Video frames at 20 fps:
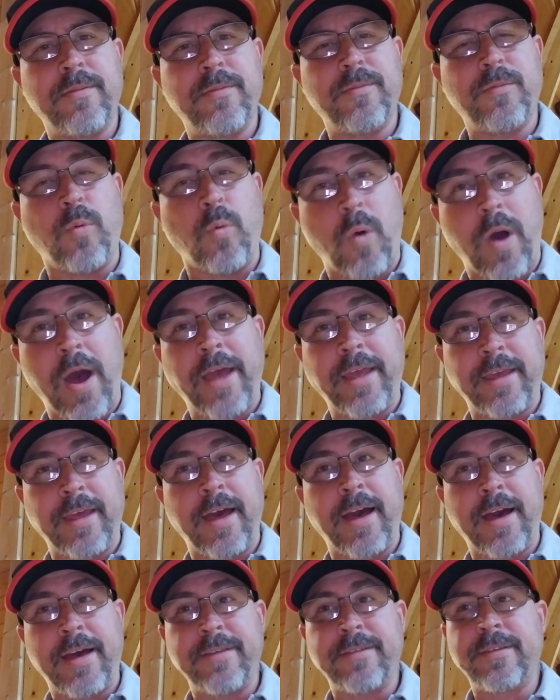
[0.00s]
white
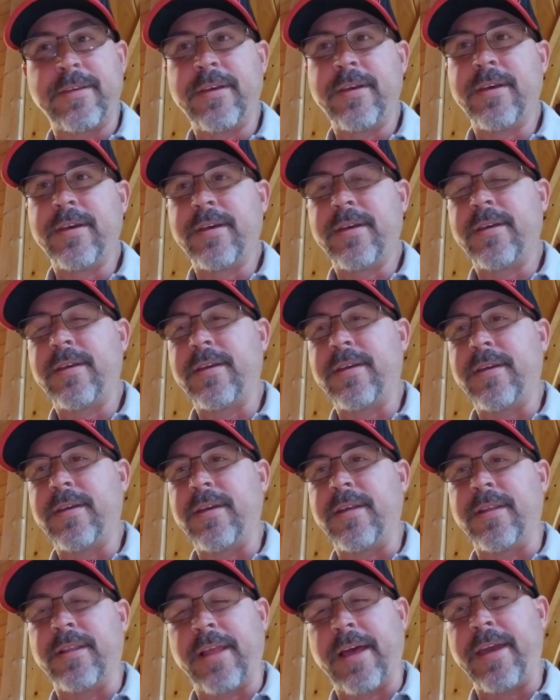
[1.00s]
guys
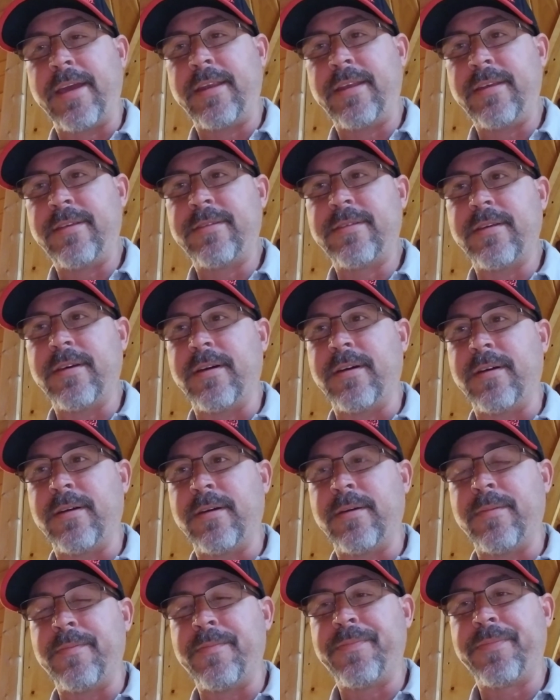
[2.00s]
and ladies,
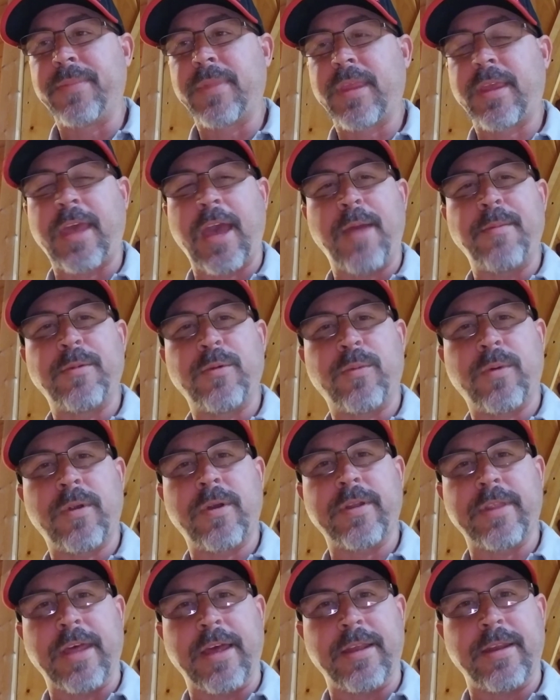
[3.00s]
came to
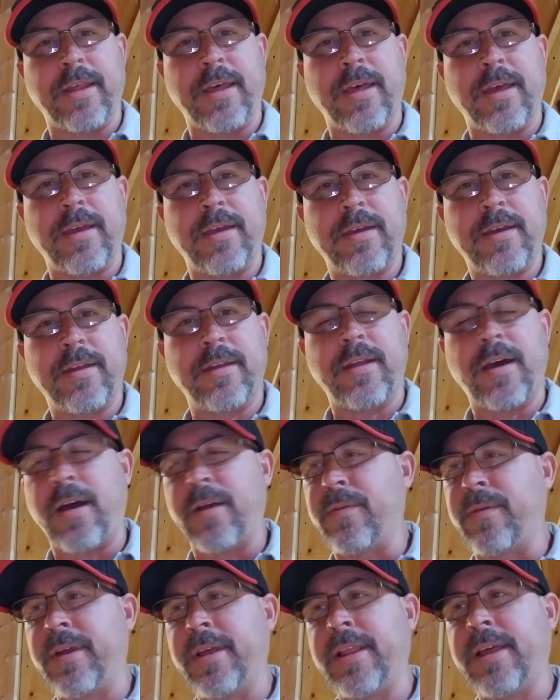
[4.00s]
work that day, and
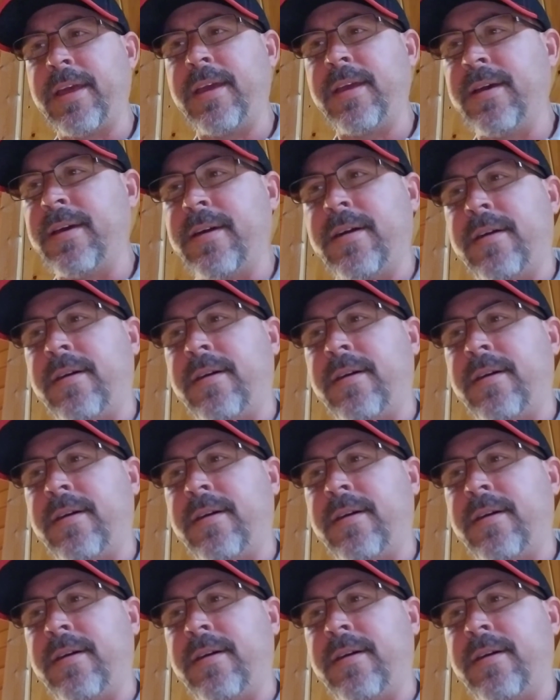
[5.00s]
not really.